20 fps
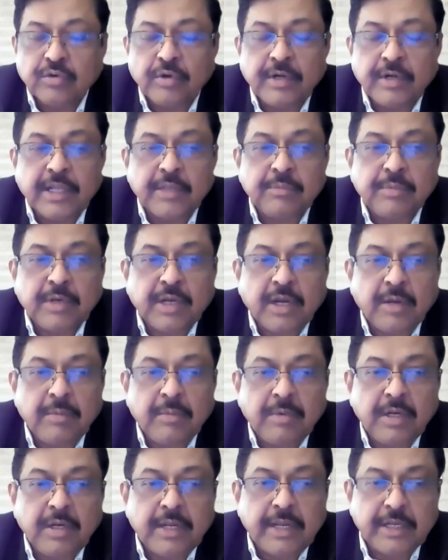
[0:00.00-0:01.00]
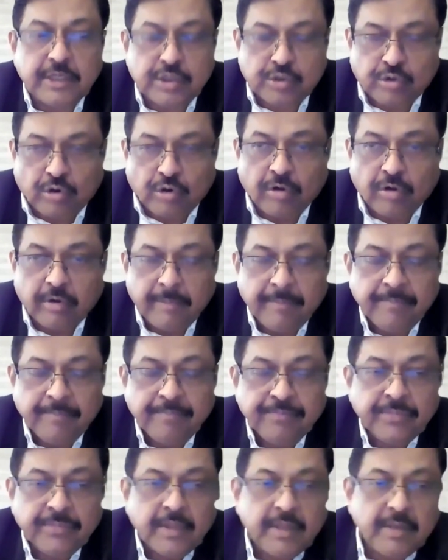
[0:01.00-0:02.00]
So it has become a case law.
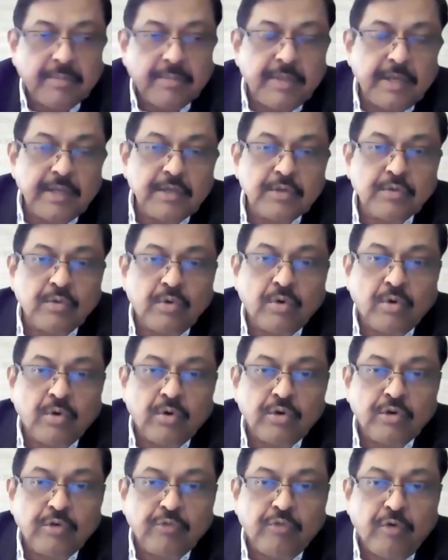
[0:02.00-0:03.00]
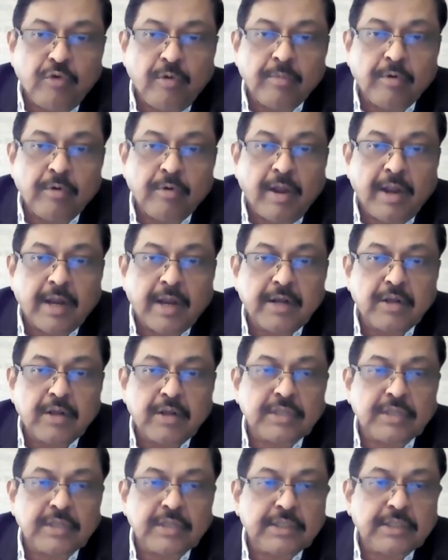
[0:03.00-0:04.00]
If there is no uniform law
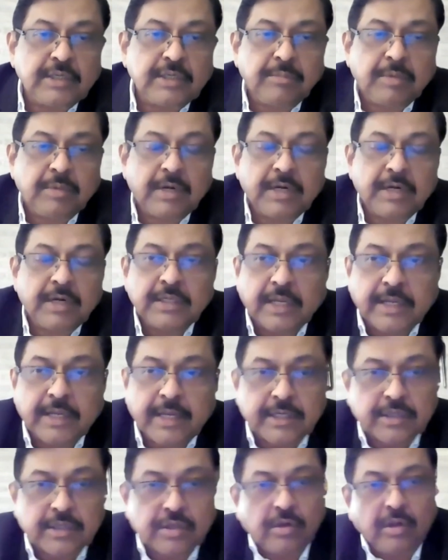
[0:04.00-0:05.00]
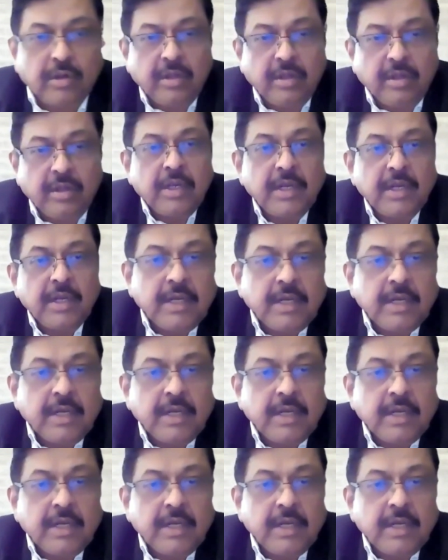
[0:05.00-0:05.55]
across the nation, but there is a case law,